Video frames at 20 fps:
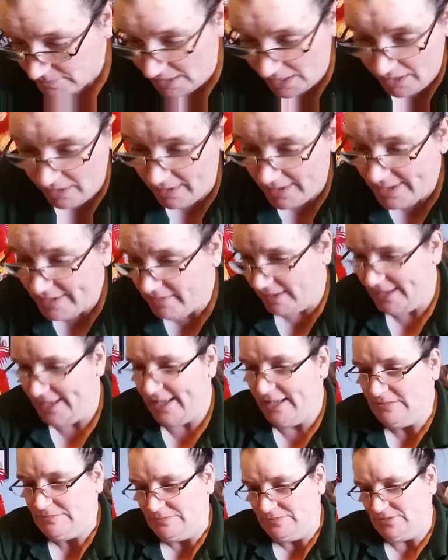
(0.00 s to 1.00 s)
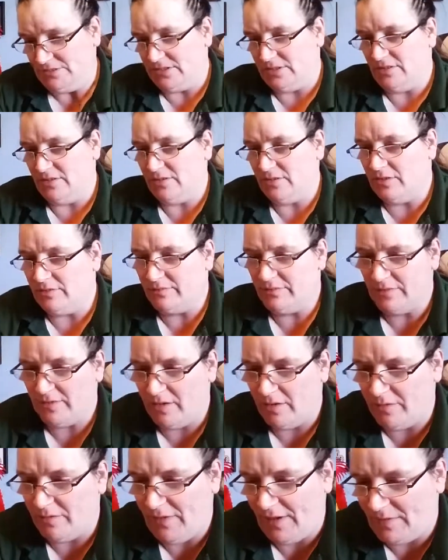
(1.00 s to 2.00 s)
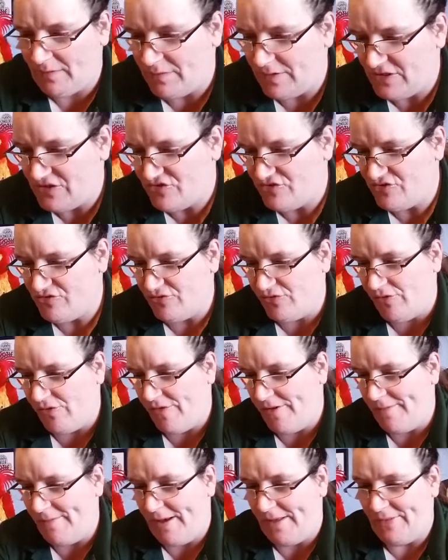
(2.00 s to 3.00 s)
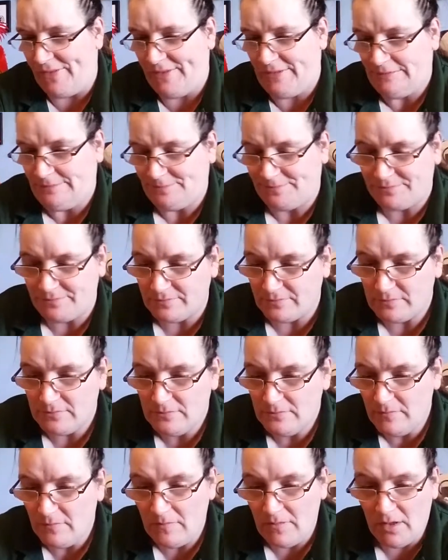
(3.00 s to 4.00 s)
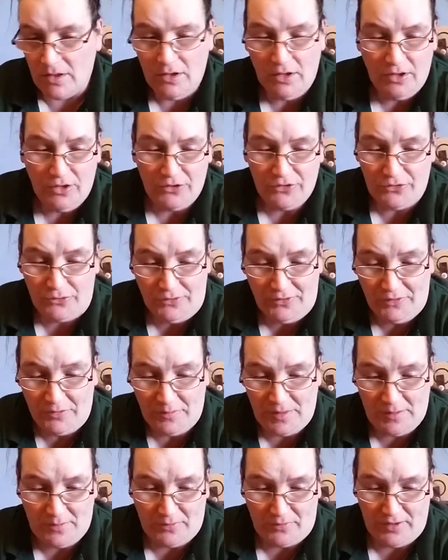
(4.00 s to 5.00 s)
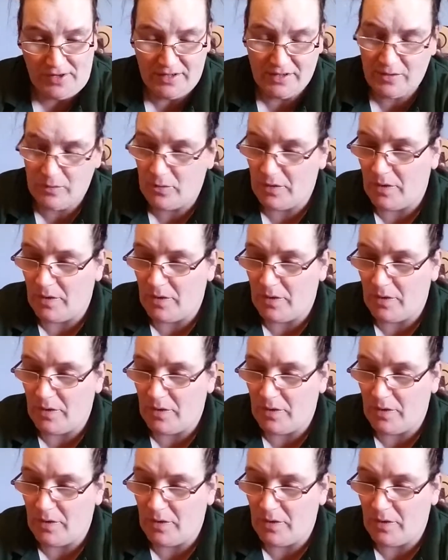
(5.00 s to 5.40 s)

I get, you know, a lot of fan fiction or other stories that people have written.